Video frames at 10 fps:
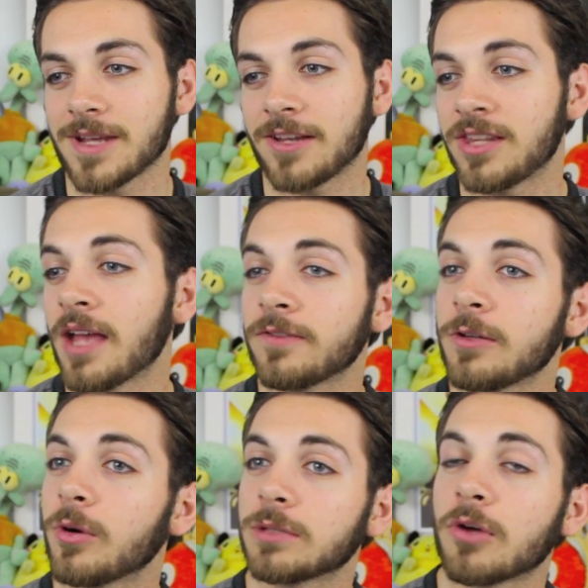it's
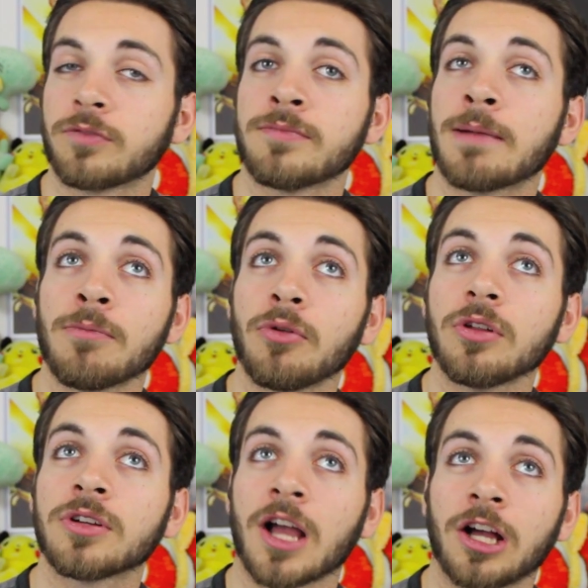definitely one of the most
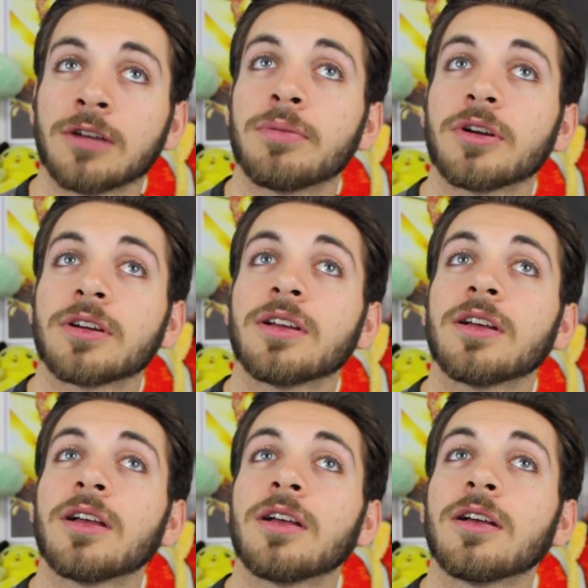memorable comic book
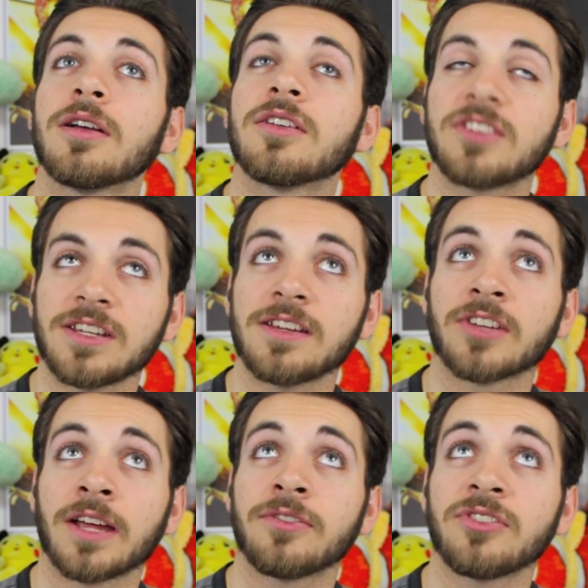
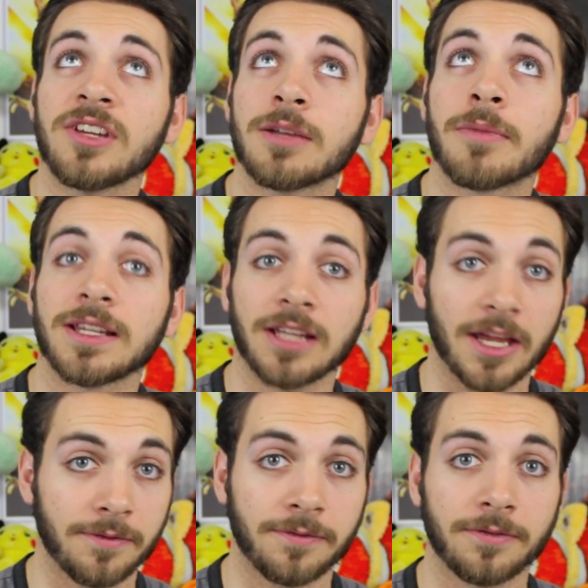scenes I've seen in my
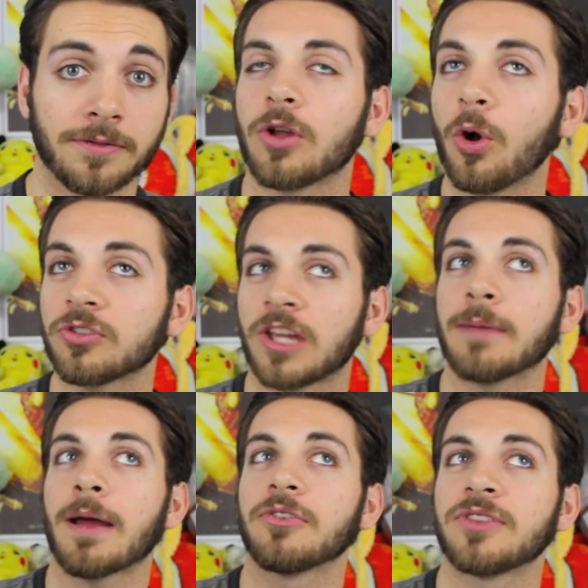life. The whole
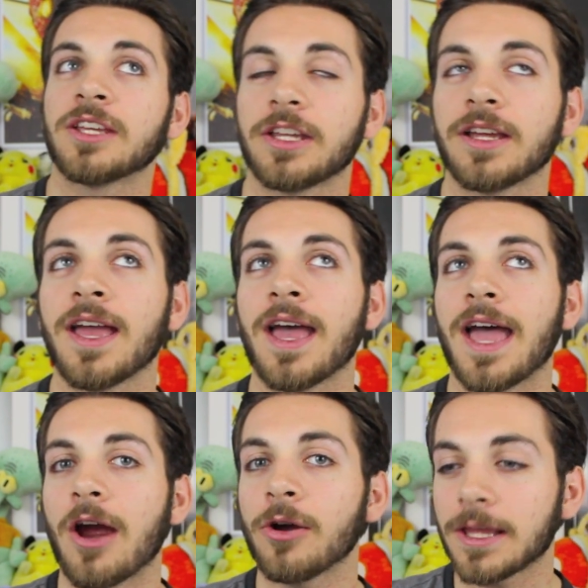time I was thinking,
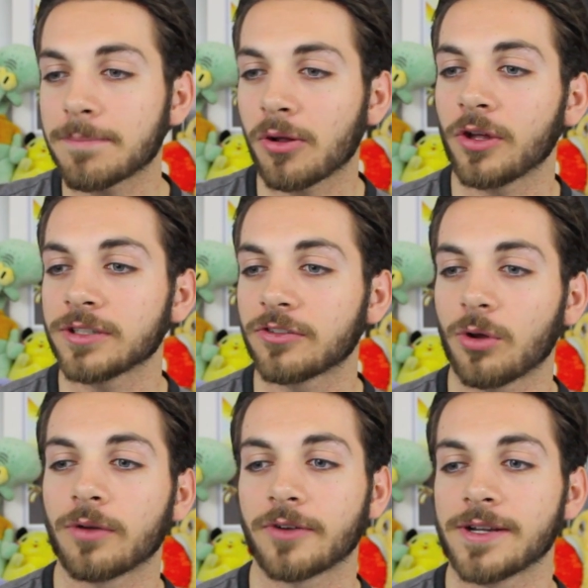how are they pulling this
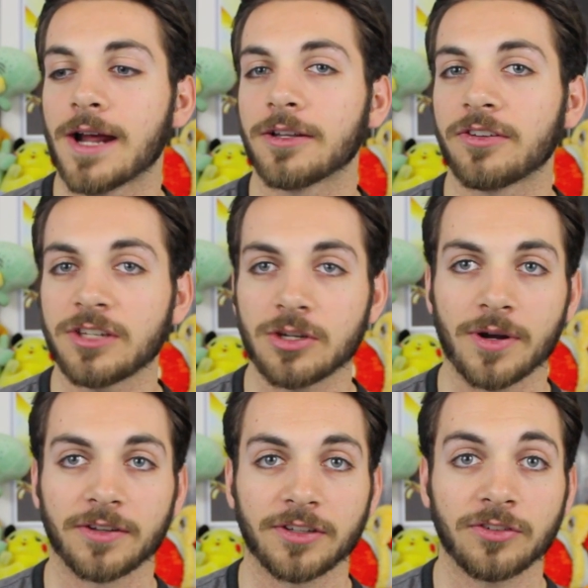off right now, this
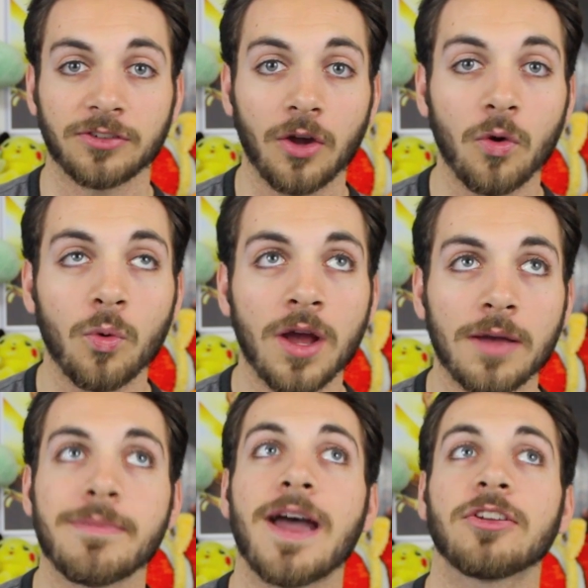sequence? It's so
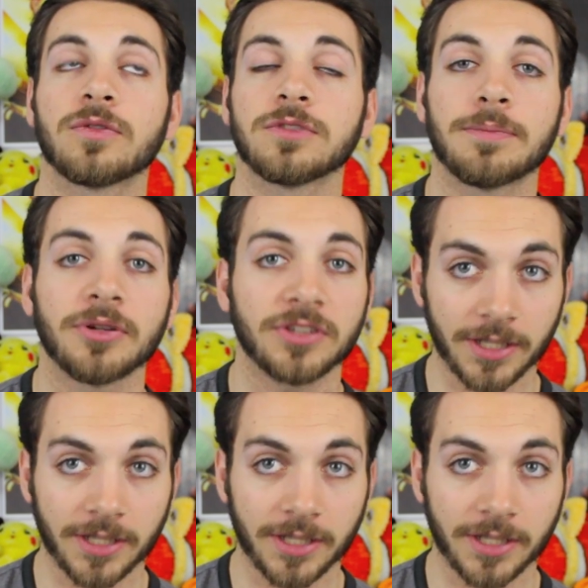masterfully put